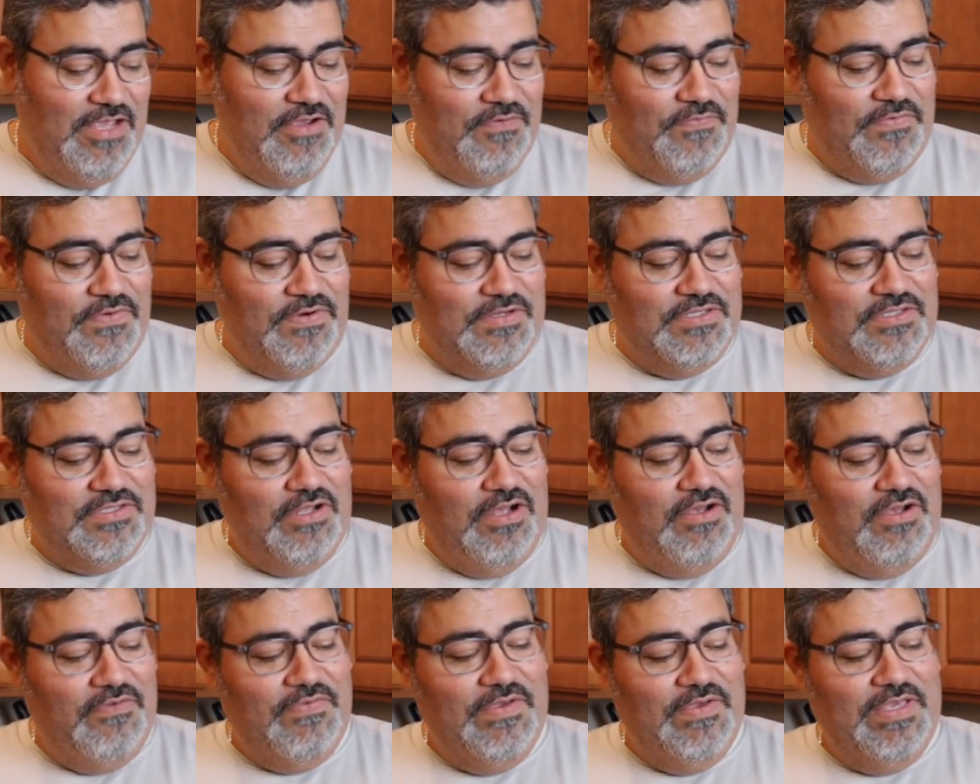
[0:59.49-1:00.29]
First
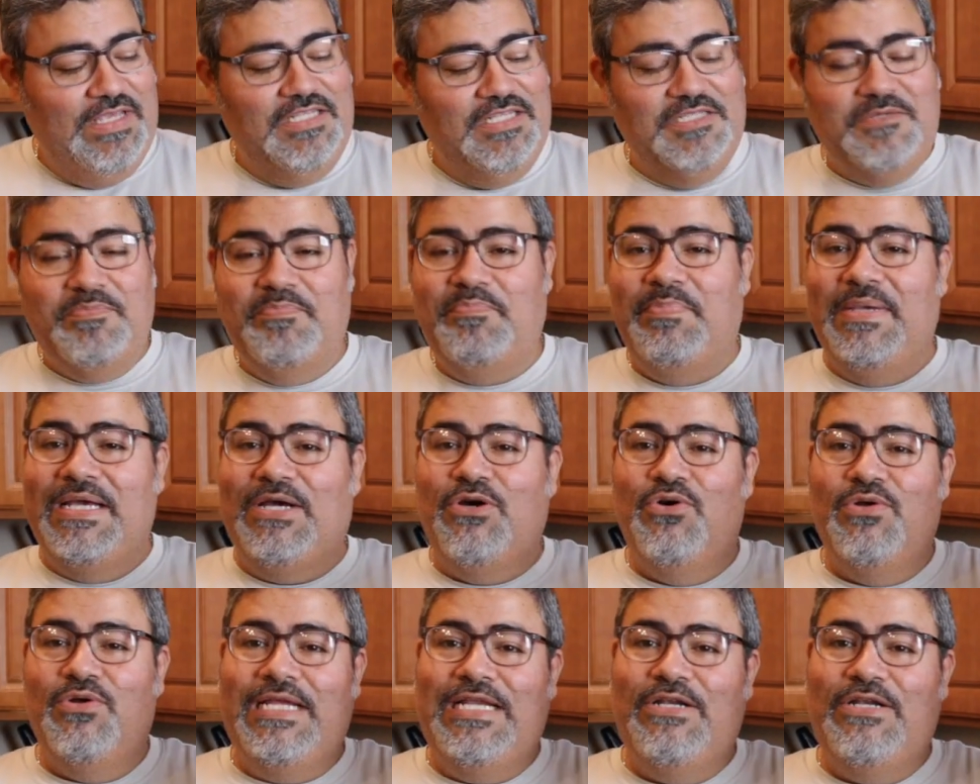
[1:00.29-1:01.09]
off is
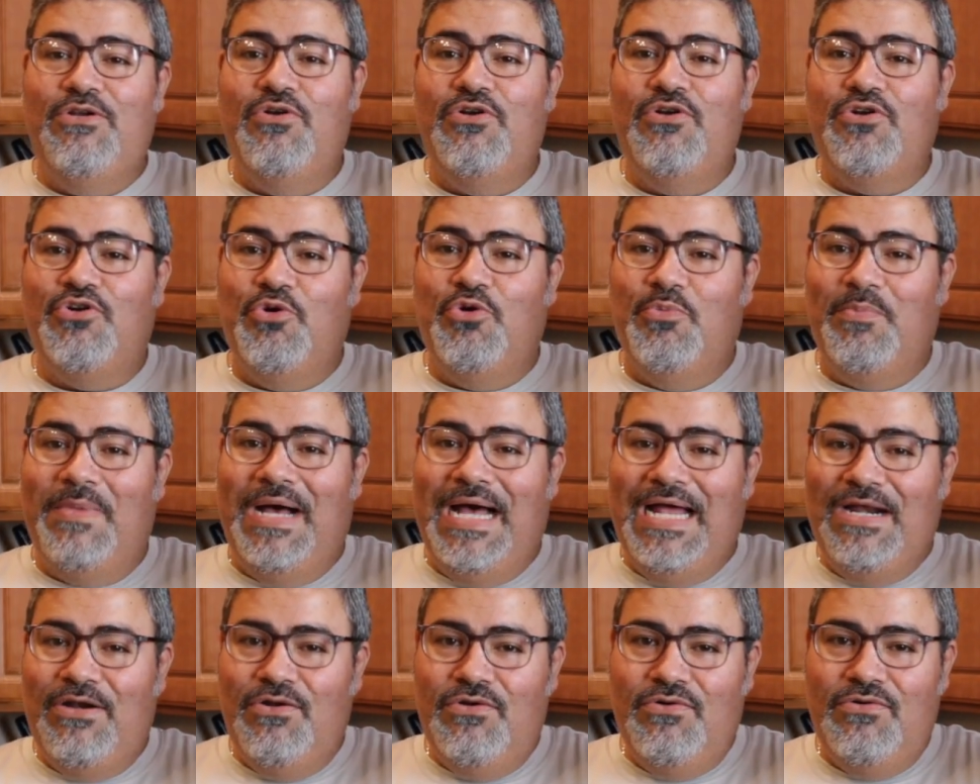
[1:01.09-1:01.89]
Pecorino
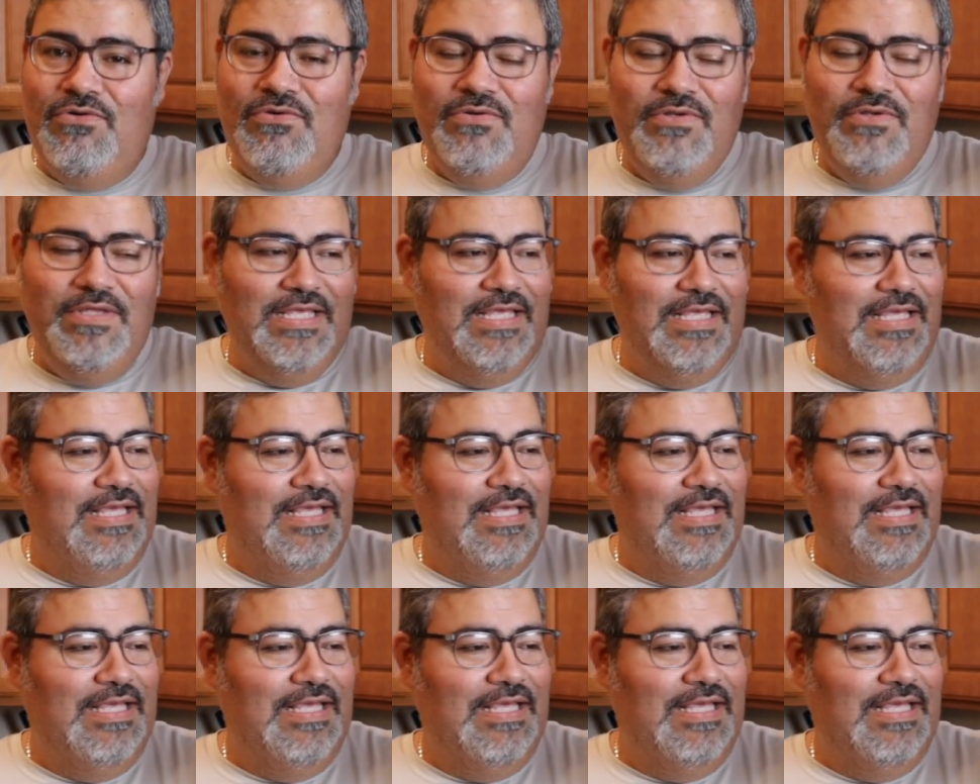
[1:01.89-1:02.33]
Romano.